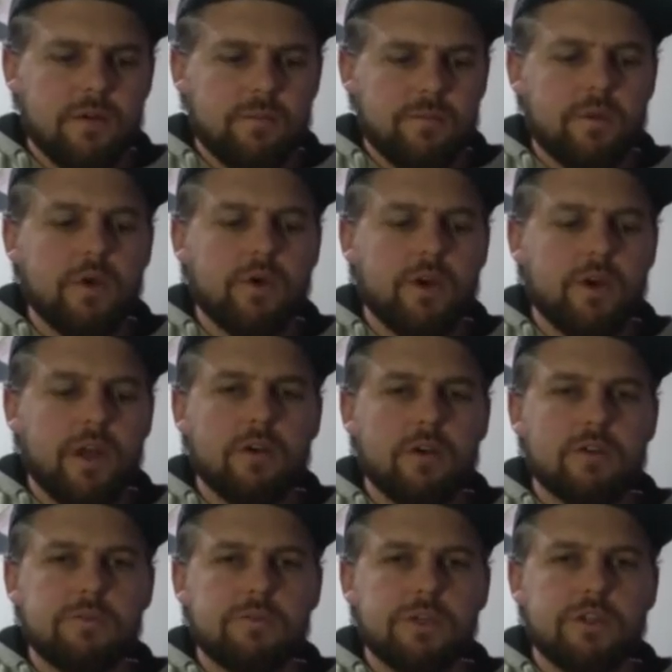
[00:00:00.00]
per
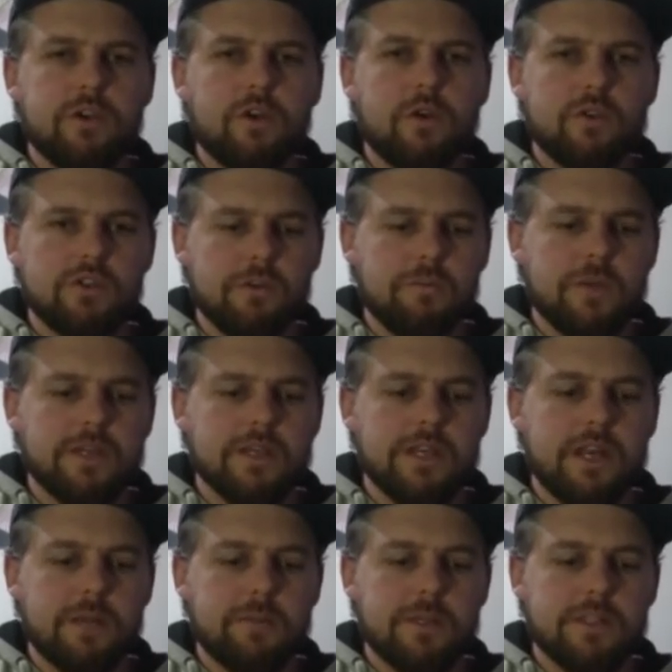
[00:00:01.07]
note, but you can also mix it
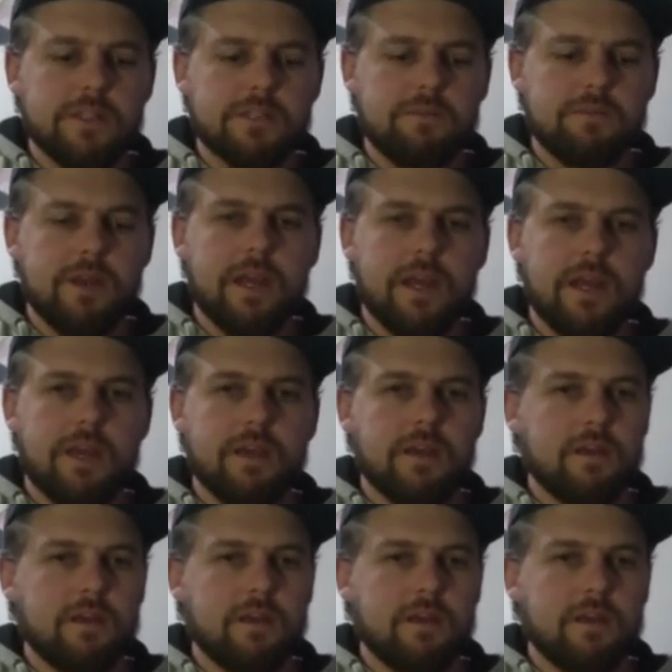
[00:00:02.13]
up and just playing